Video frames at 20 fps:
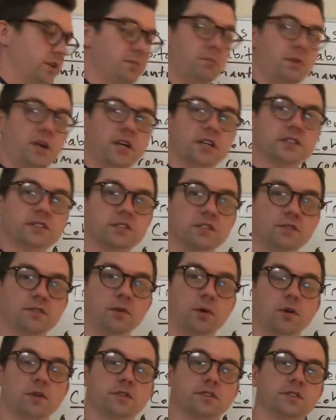makes
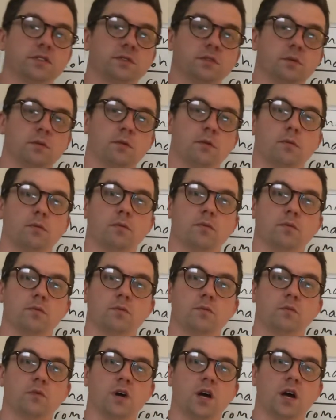divorce
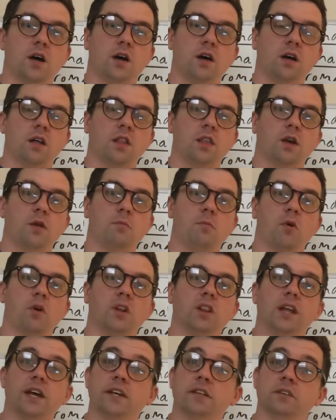a little more
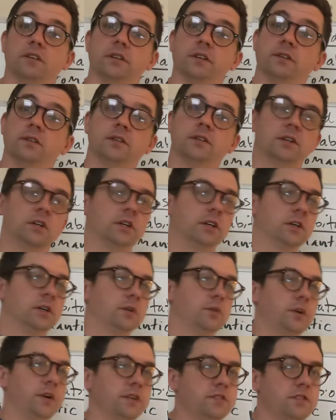likely,
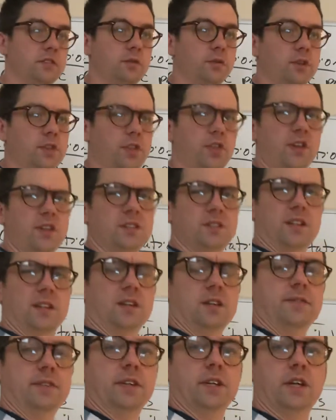right? So you would think that
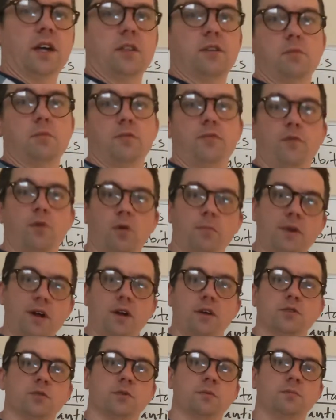living together before
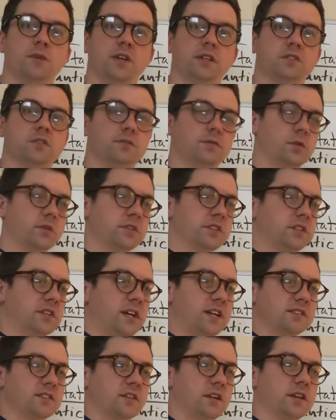marriage would make divorce
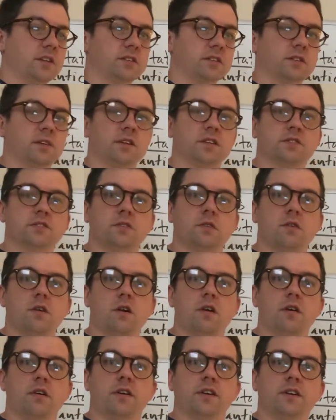less likely because you've
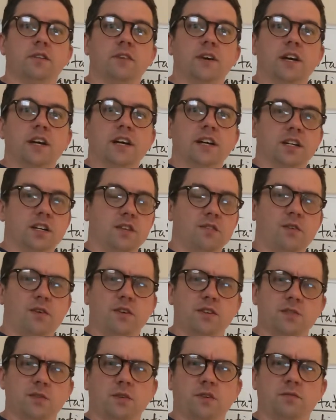already
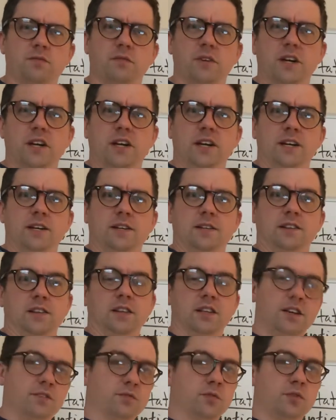sort of
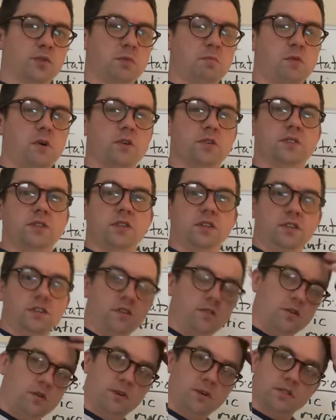lived with the person and you
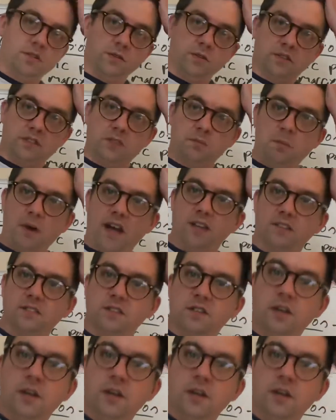know what to expect.